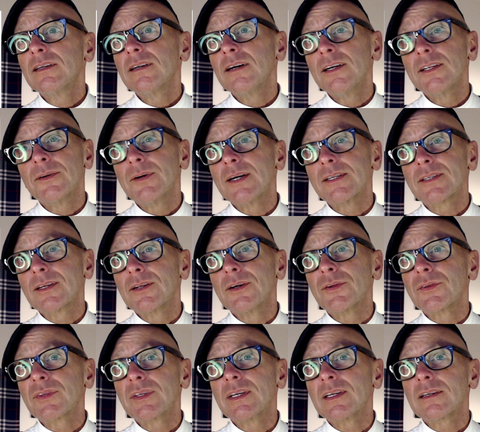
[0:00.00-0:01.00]
Otherwise, I
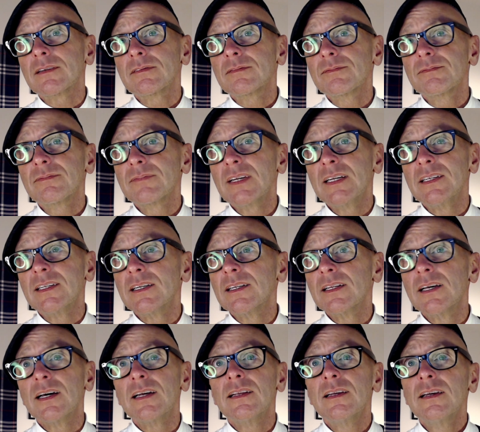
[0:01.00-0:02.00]
don't think any of
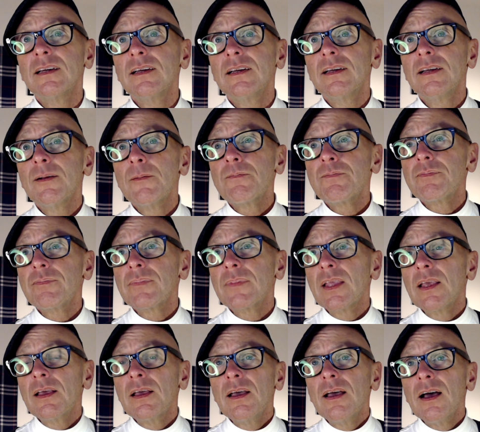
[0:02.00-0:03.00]

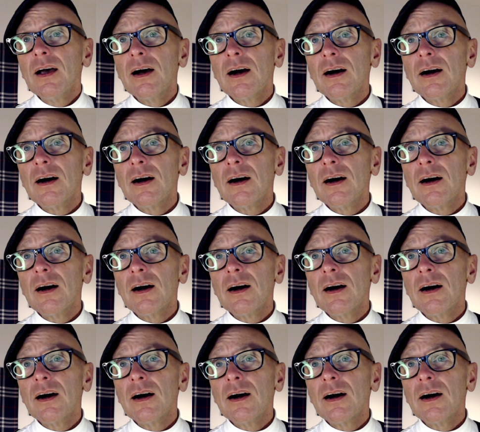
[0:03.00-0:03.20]
that.